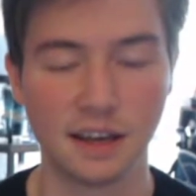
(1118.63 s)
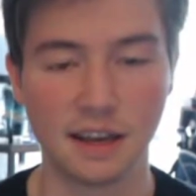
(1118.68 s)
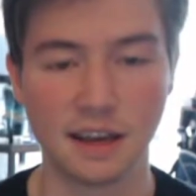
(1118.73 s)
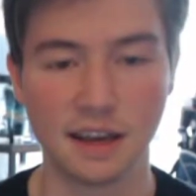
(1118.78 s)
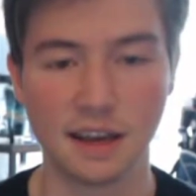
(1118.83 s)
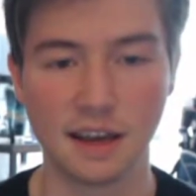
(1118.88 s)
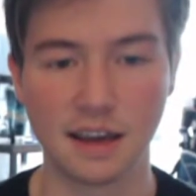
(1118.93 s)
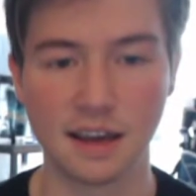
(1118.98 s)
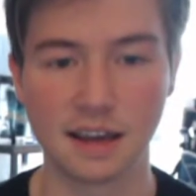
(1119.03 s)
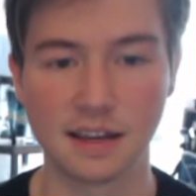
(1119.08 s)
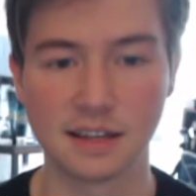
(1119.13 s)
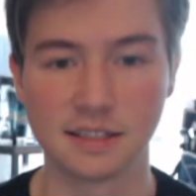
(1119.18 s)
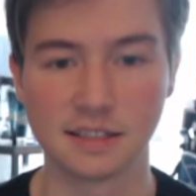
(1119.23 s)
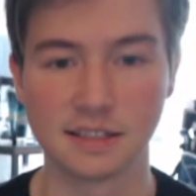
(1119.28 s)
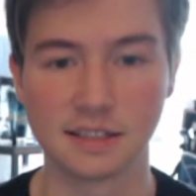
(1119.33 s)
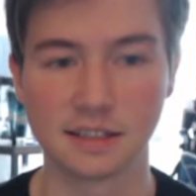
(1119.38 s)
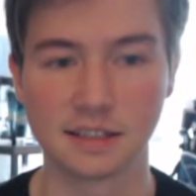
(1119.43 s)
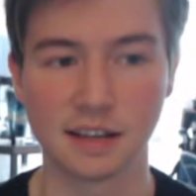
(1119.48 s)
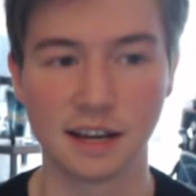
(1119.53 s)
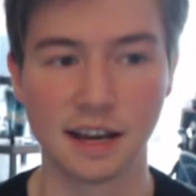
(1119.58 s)

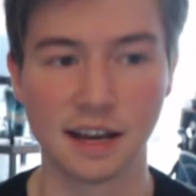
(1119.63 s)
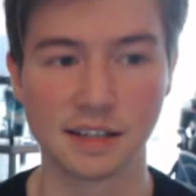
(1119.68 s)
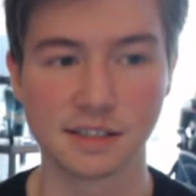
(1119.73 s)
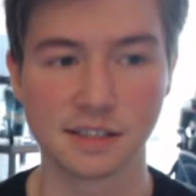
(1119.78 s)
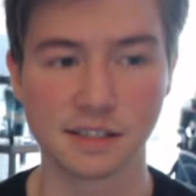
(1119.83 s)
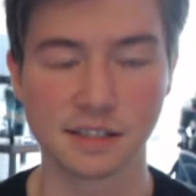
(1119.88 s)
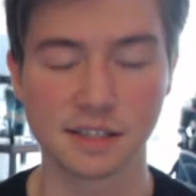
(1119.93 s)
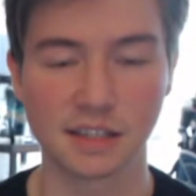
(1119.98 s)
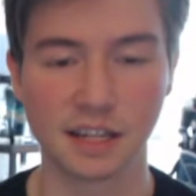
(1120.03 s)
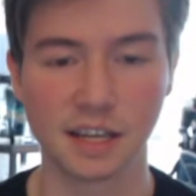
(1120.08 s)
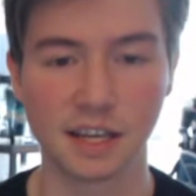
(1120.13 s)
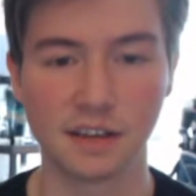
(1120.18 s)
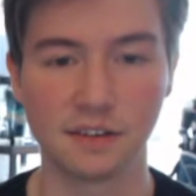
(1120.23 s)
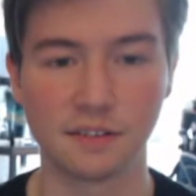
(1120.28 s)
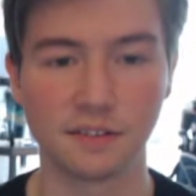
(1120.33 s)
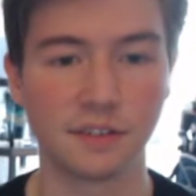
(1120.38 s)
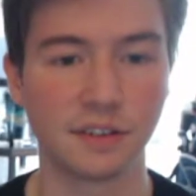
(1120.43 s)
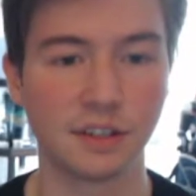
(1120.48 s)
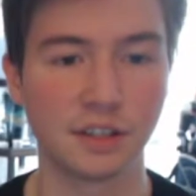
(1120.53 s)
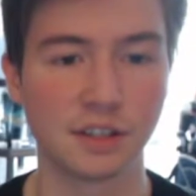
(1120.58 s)
And as a
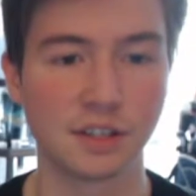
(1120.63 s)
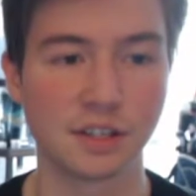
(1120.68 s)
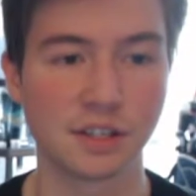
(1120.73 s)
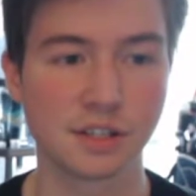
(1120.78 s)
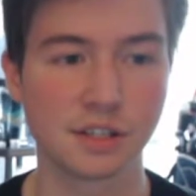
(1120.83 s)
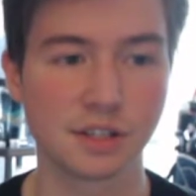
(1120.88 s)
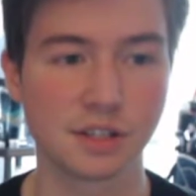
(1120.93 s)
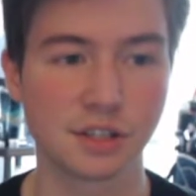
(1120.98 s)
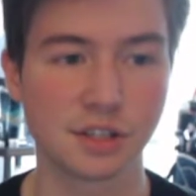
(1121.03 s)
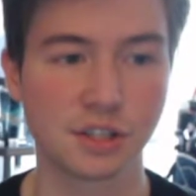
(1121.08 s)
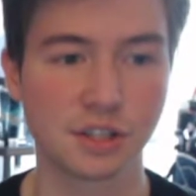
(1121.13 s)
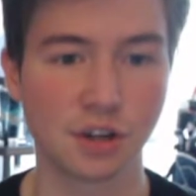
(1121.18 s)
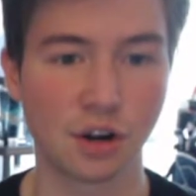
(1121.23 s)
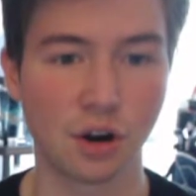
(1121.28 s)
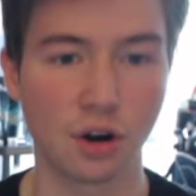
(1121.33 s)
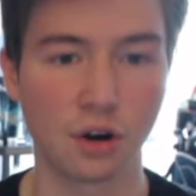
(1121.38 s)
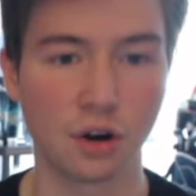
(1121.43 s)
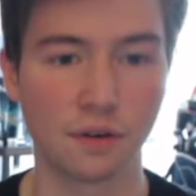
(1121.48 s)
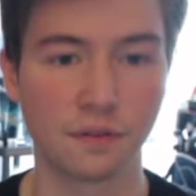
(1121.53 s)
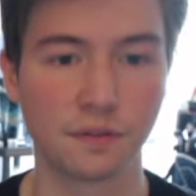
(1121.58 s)
slave, he is
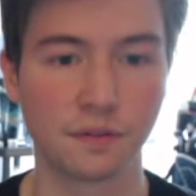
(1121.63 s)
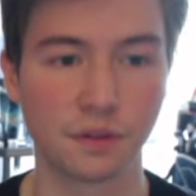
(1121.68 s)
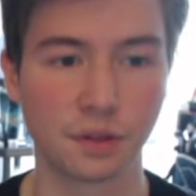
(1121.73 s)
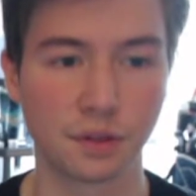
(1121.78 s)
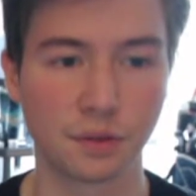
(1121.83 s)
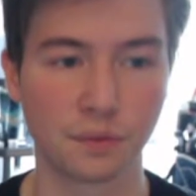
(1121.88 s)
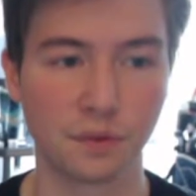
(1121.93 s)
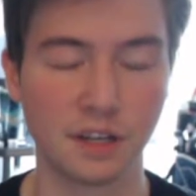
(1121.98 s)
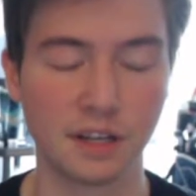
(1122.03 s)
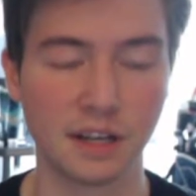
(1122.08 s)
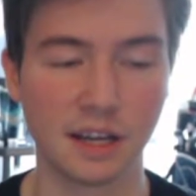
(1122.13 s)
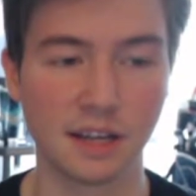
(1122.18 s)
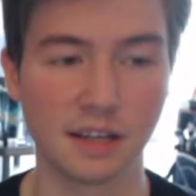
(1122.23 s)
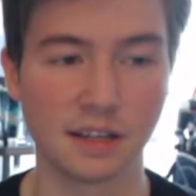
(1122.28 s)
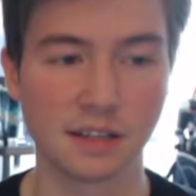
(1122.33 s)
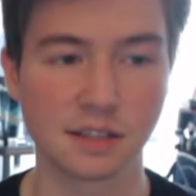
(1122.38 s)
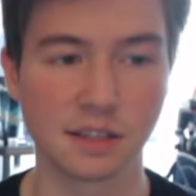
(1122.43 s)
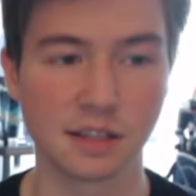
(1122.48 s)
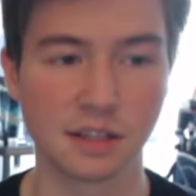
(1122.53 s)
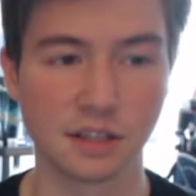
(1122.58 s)
starved for three
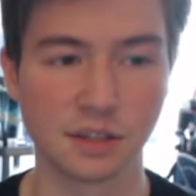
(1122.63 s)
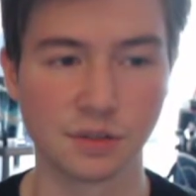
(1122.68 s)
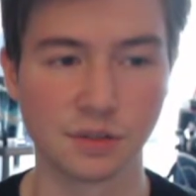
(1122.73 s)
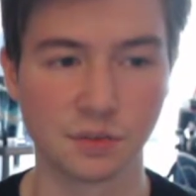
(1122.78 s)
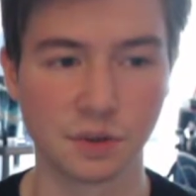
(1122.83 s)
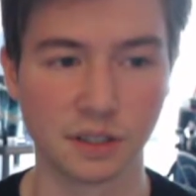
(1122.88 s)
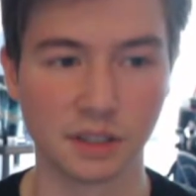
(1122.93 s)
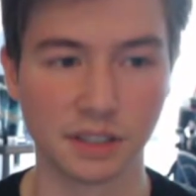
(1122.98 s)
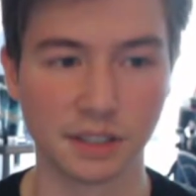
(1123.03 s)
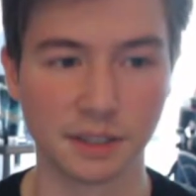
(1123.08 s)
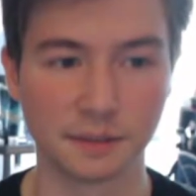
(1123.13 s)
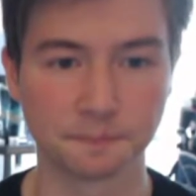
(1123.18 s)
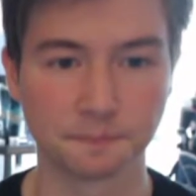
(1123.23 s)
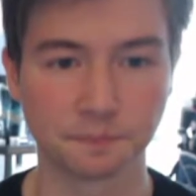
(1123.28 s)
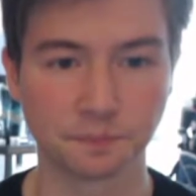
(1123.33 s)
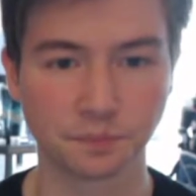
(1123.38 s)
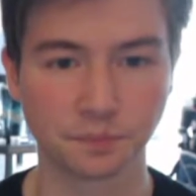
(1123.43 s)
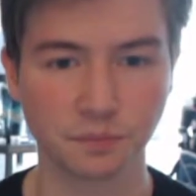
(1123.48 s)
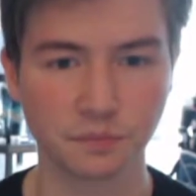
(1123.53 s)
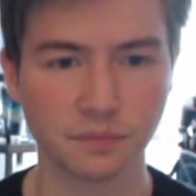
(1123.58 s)
days, and he's really
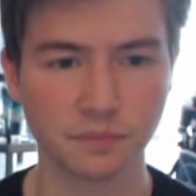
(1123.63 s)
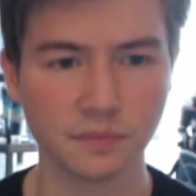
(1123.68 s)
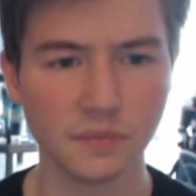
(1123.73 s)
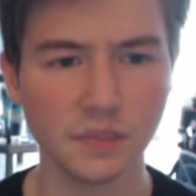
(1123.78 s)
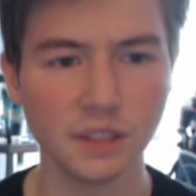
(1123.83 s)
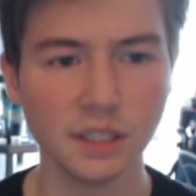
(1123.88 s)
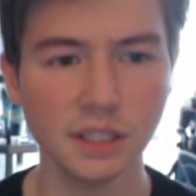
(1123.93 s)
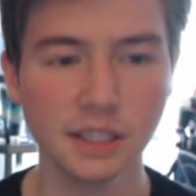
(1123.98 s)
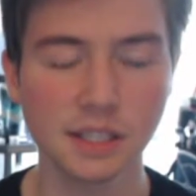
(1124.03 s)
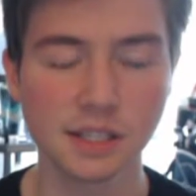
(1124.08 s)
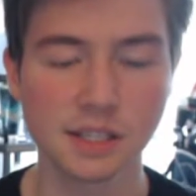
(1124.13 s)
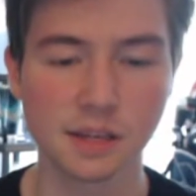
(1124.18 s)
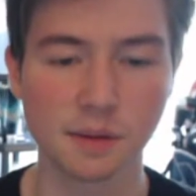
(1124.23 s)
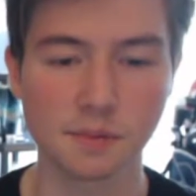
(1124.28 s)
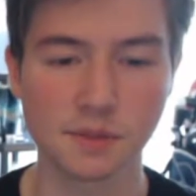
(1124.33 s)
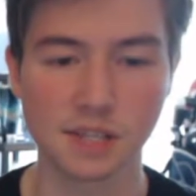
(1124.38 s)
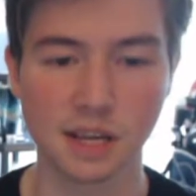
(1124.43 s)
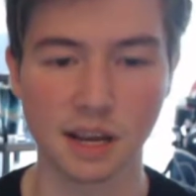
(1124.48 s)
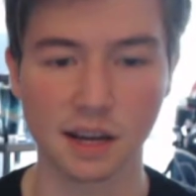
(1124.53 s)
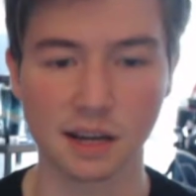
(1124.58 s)
he's
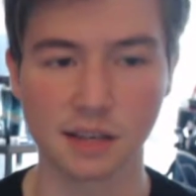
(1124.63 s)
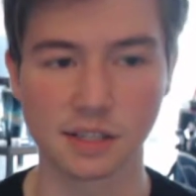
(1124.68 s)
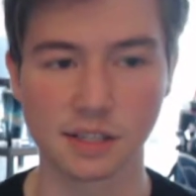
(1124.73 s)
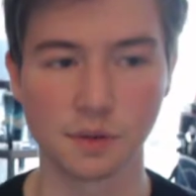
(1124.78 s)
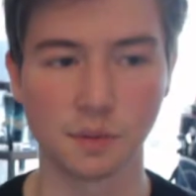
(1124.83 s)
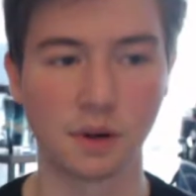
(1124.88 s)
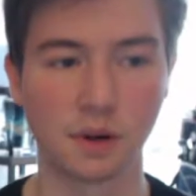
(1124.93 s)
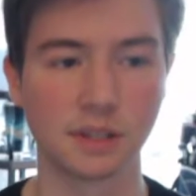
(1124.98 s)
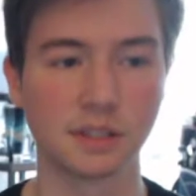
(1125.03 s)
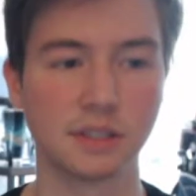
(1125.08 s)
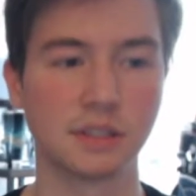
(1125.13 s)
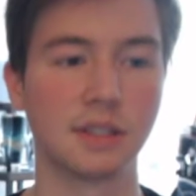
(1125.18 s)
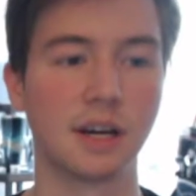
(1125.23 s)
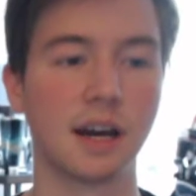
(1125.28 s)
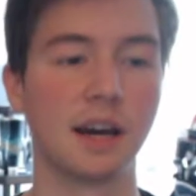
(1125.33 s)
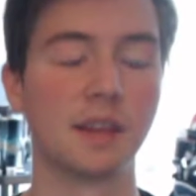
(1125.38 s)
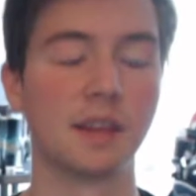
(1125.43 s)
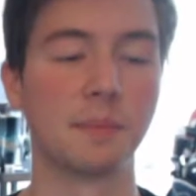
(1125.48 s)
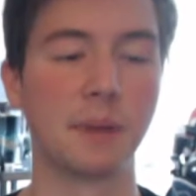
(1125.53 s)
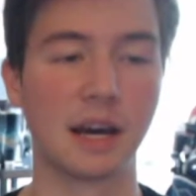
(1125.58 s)
upset because he wanted to
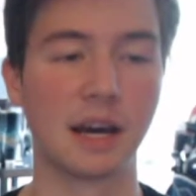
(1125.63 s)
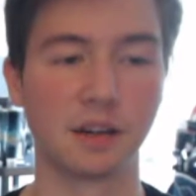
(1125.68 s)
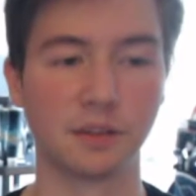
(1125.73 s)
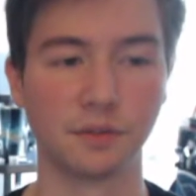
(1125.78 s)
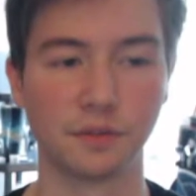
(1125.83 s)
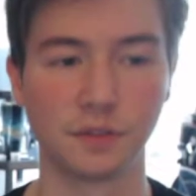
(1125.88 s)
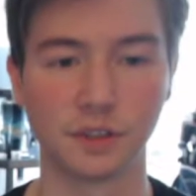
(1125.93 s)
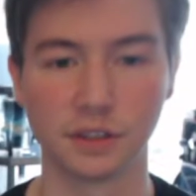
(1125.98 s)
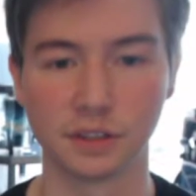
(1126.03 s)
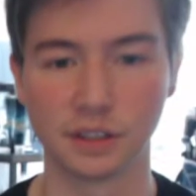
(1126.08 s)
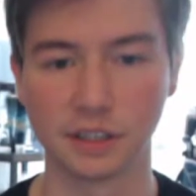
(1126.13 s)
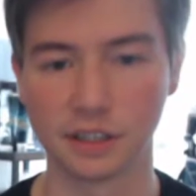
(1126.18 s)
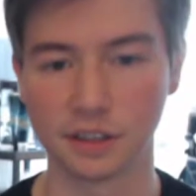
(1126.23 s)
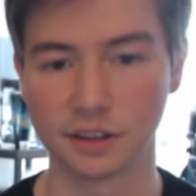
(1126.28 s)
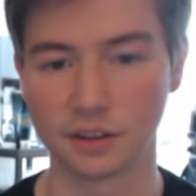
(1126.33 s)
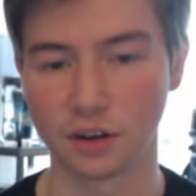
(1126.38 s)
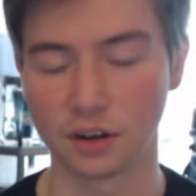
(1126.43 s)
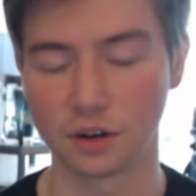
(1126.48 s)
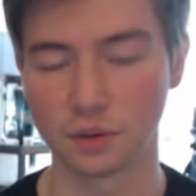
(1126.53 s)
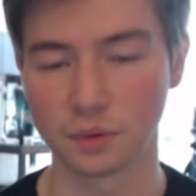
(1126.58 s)
die in the battlefield, and he
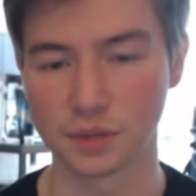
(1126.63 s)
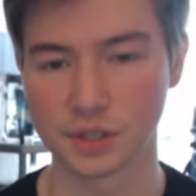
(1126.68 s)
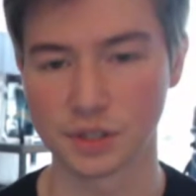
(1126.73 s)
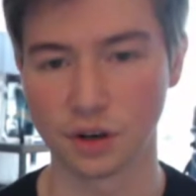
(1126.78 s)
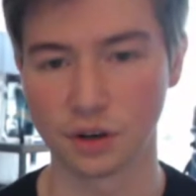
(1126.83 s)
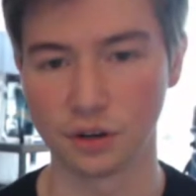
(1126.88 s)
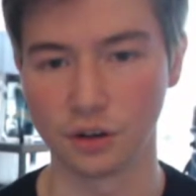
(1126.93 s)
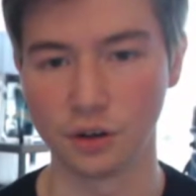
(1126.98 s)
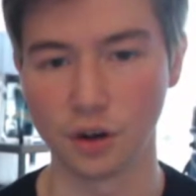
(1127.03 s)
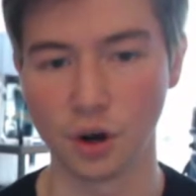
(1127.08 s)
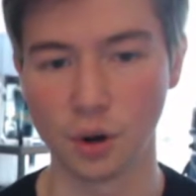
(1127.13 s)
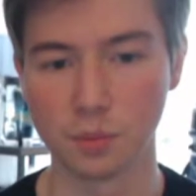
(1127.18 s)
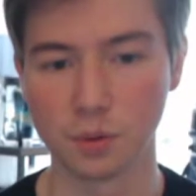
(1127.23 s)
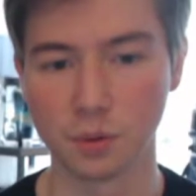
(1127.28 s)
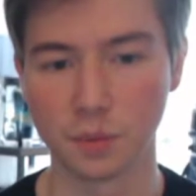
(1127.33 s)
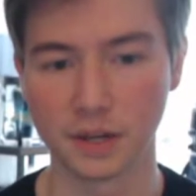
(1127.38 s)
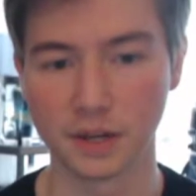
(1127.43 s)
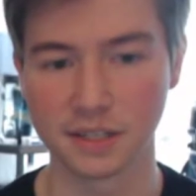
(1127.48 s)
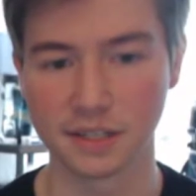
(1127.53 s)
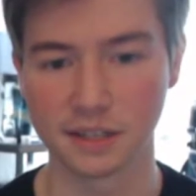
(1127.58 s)
thought it was not a
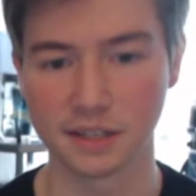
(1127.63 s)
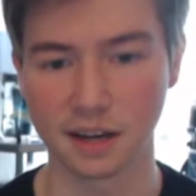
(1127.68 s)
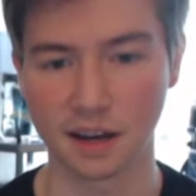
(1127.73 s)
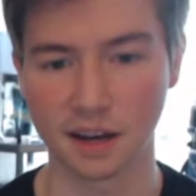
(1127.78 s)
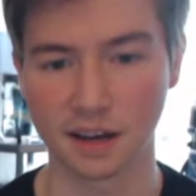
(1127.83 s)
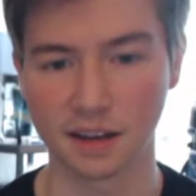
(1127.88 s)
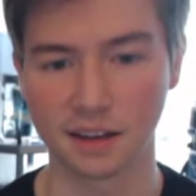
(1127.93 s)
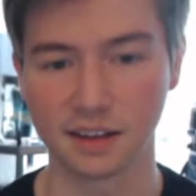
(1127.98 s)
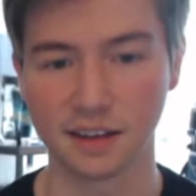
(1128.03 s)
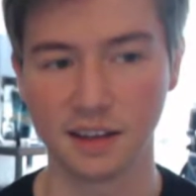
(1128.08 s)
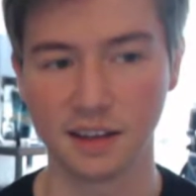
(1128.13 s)
noble way to die.